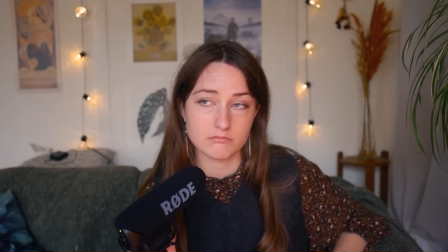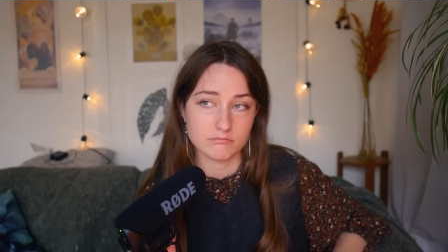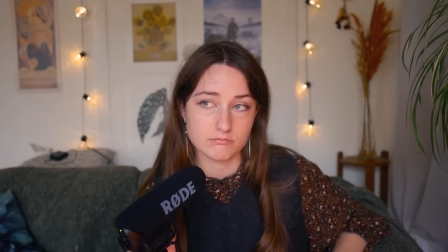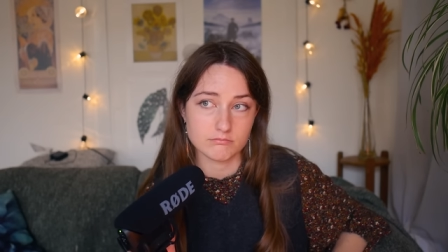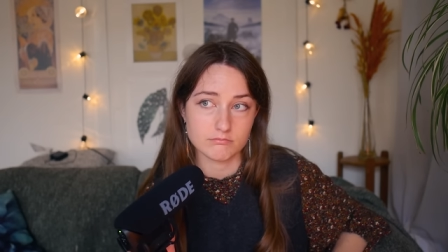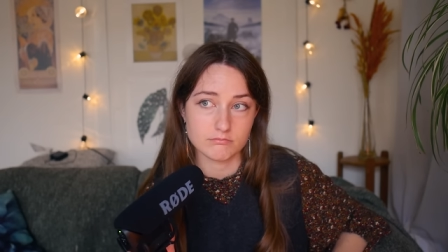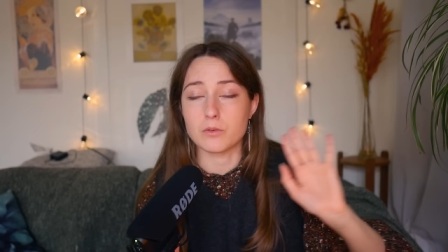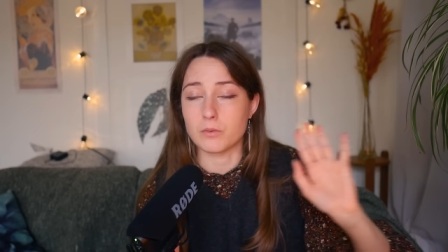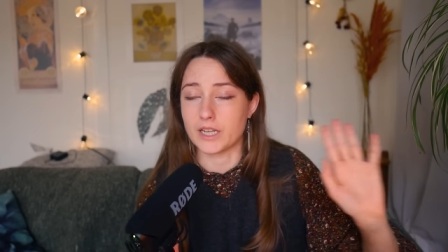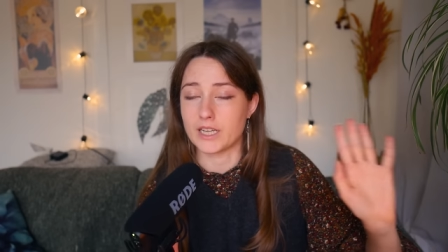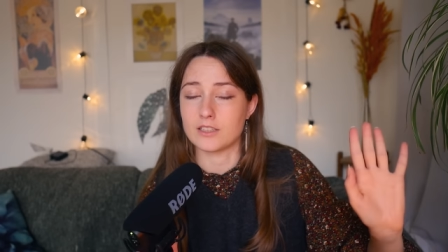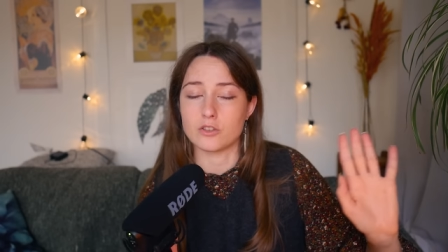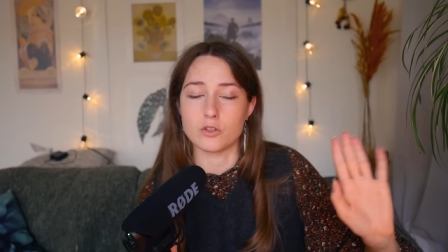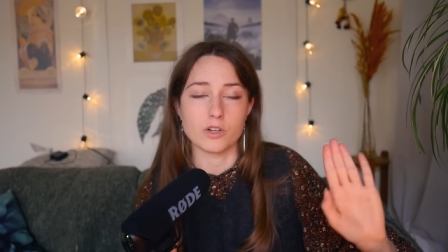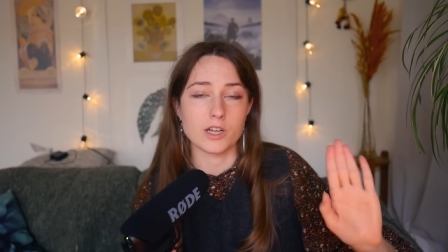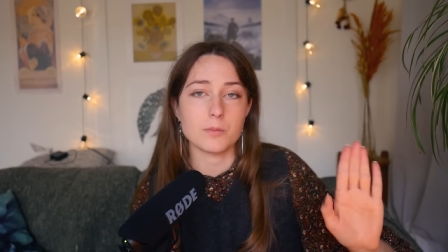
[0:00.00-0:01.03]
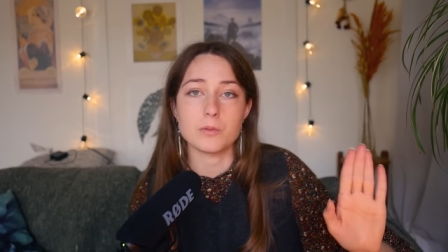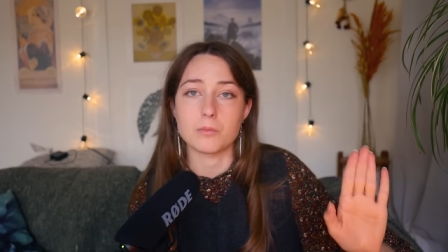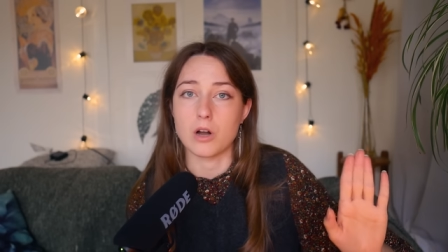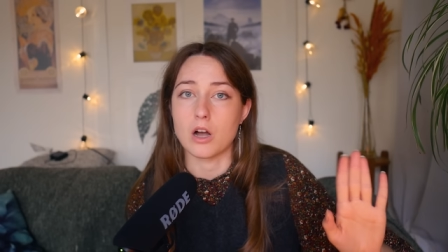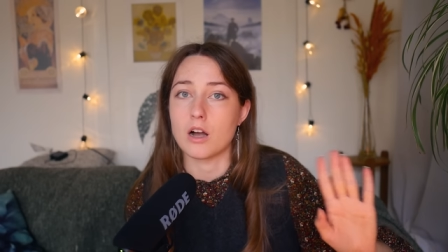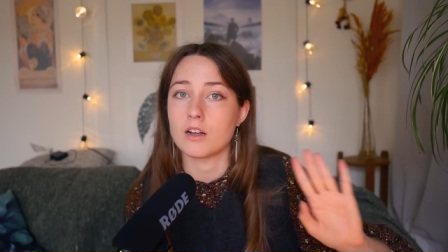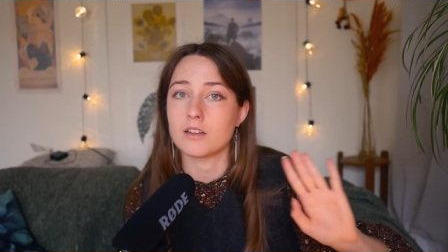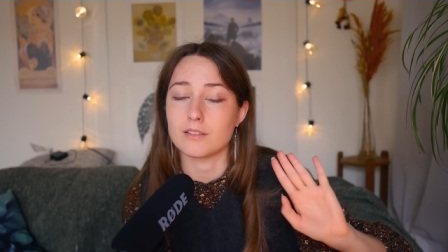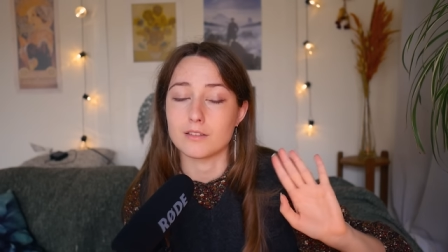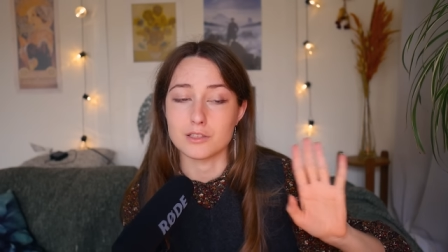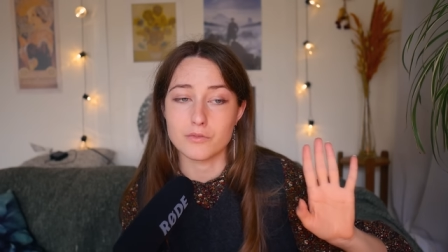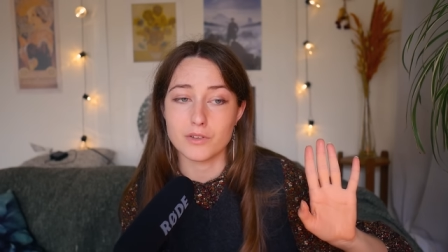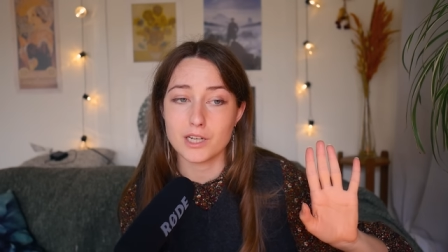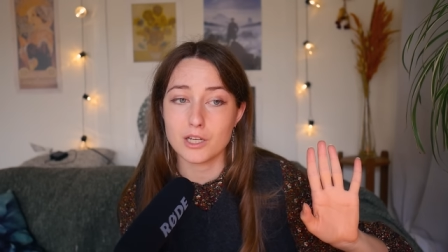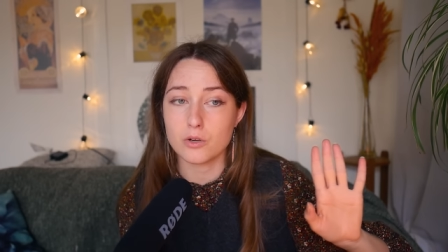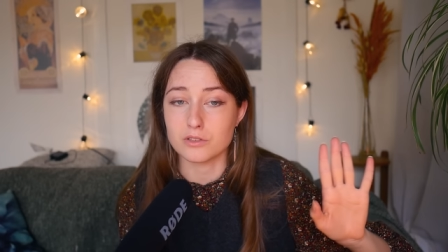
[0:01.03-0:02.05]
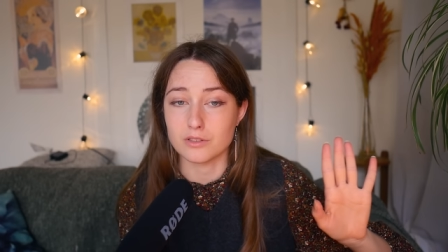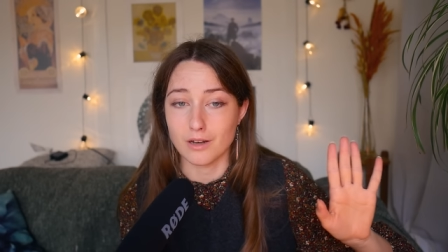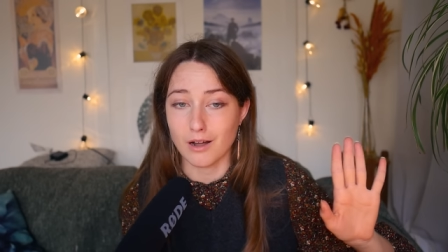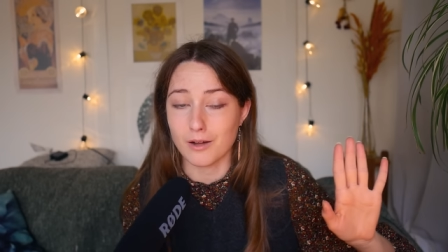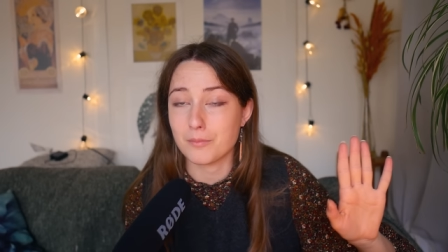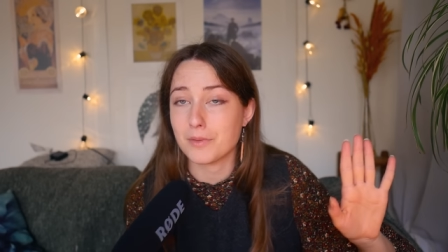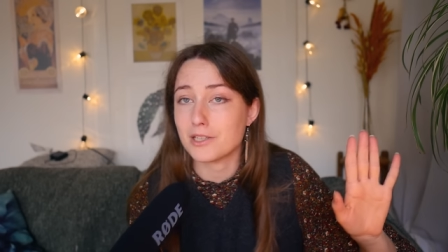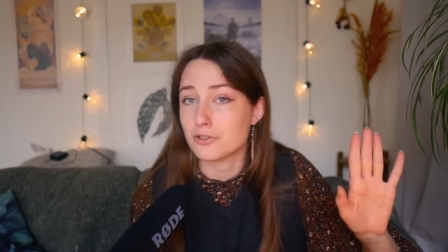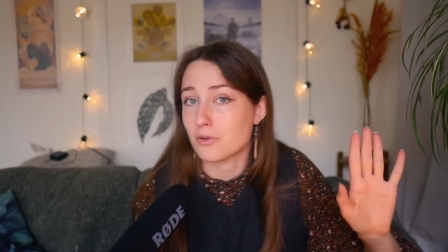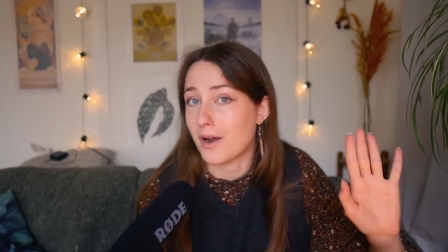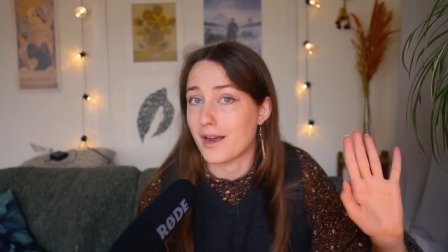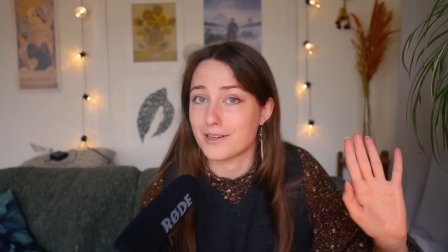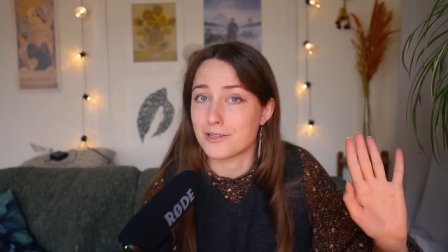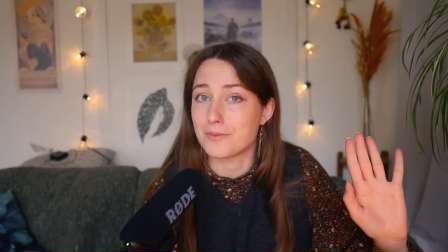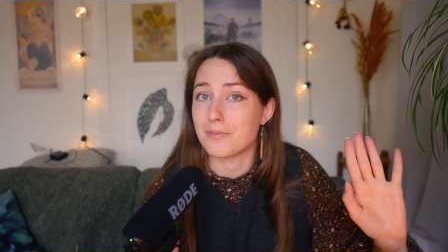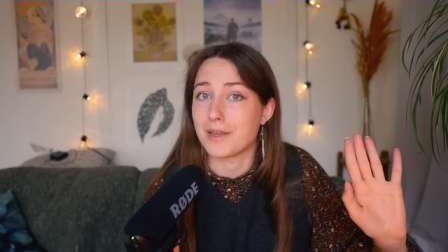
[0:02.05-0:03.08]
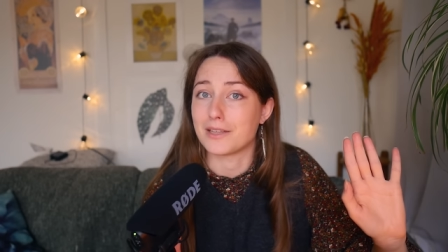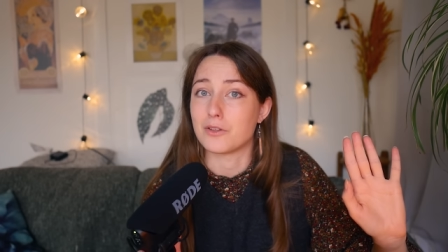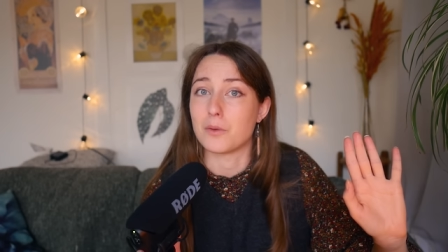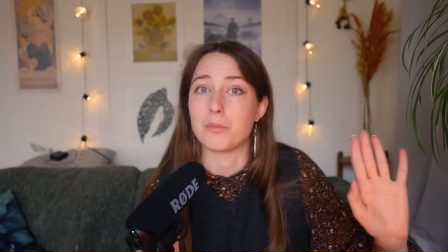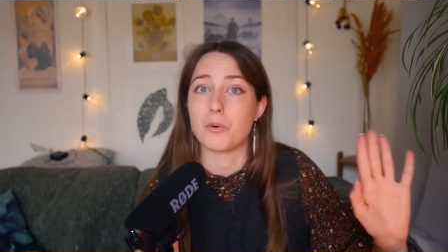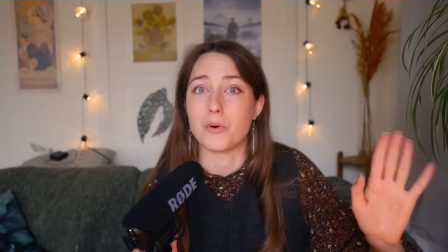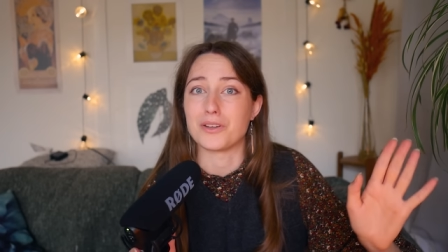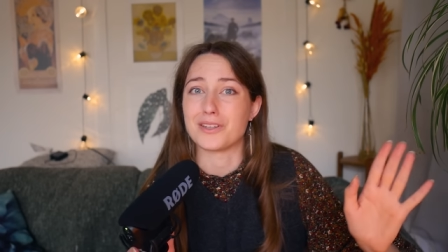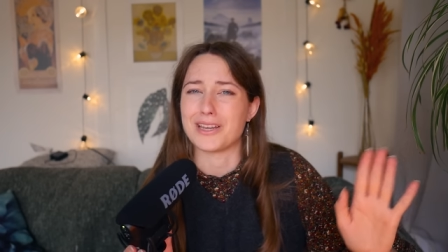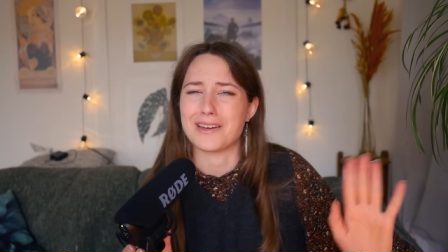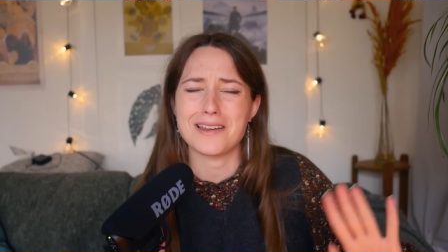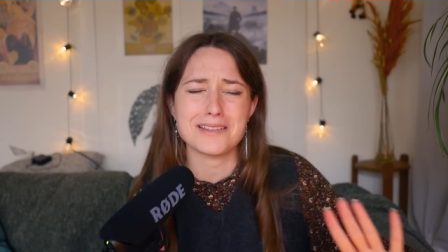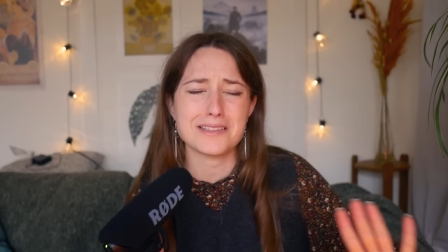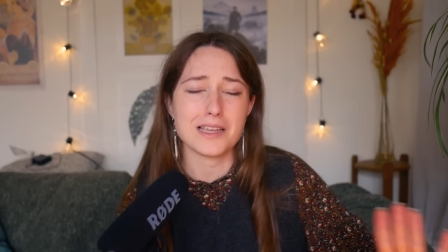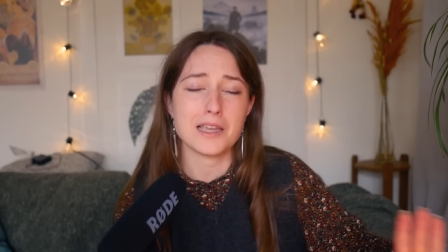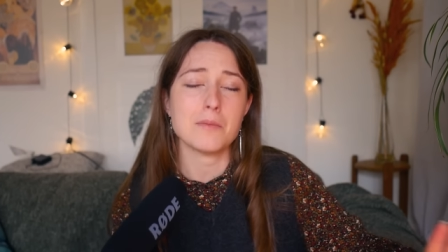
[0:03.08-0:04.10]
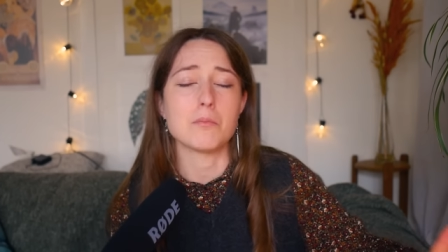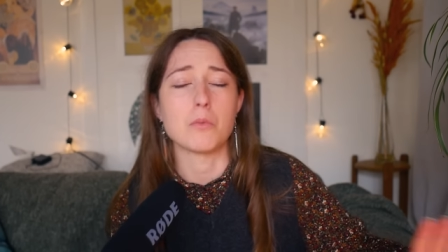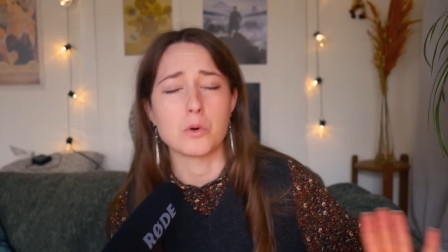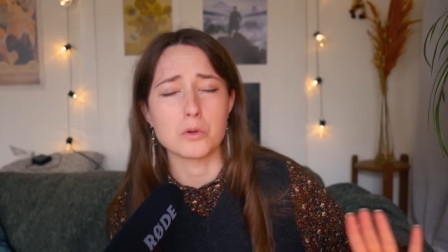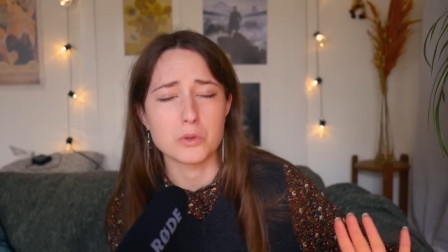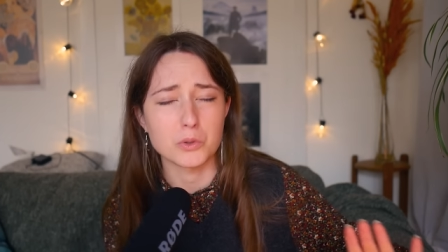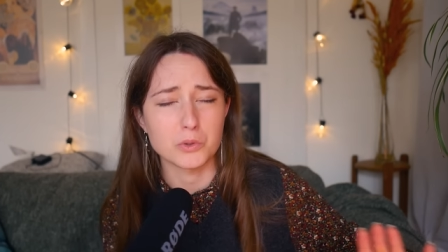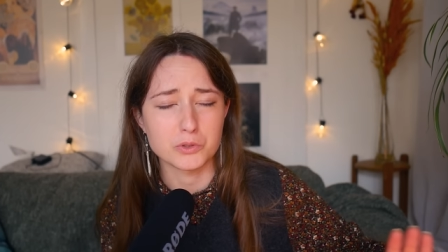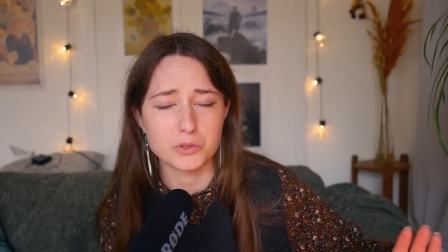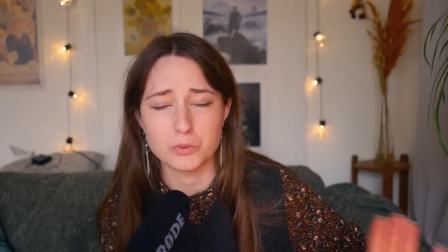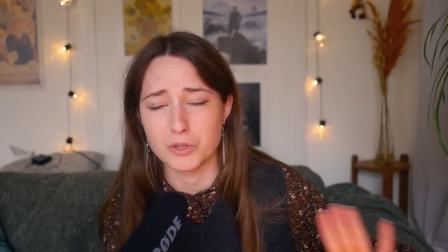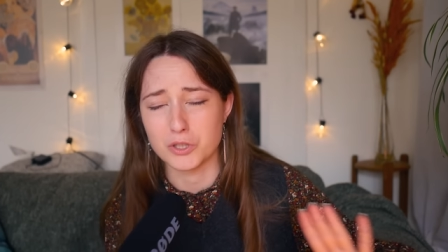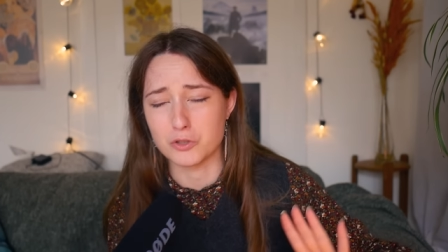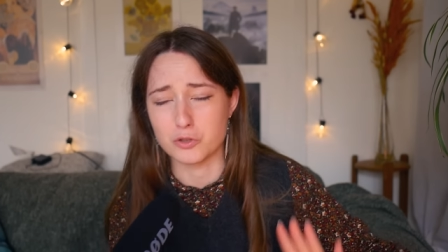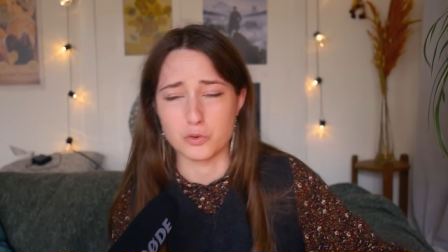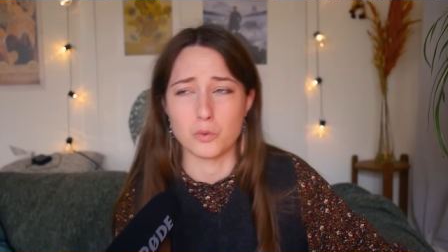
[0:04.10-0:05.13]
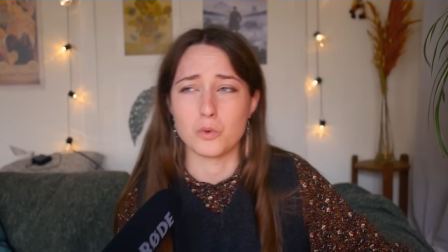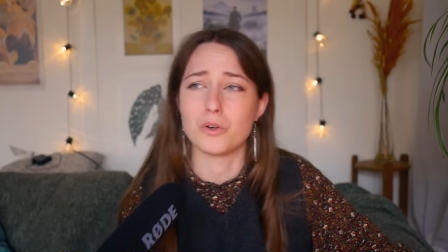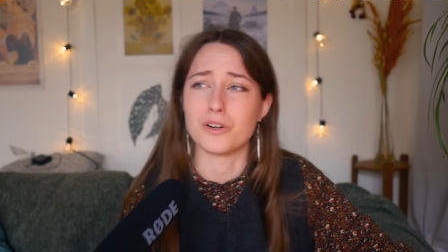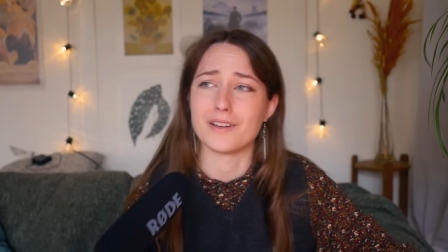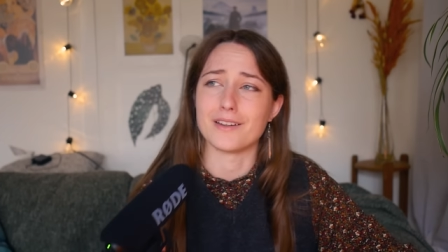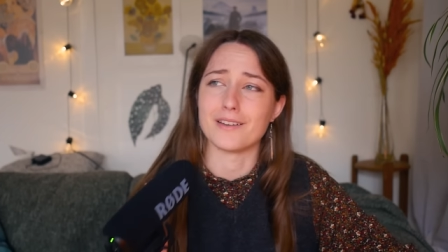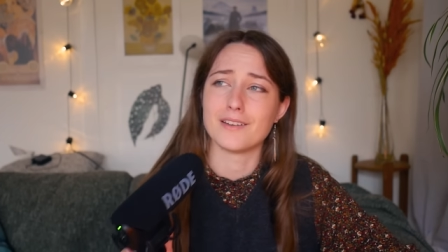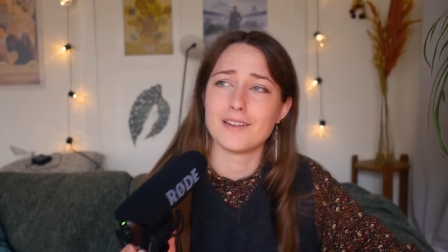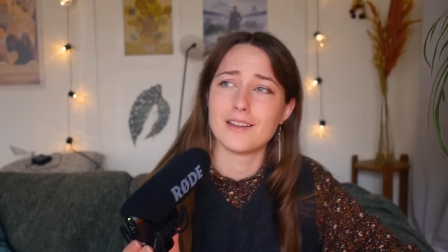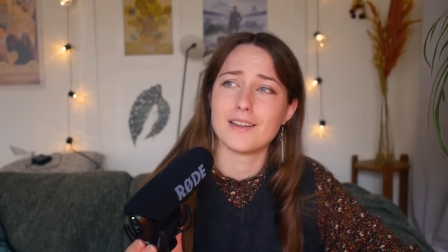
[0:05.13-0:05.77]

By the way, don't get me wrong, this video is not me trying to make the point that it's immoral to enjoy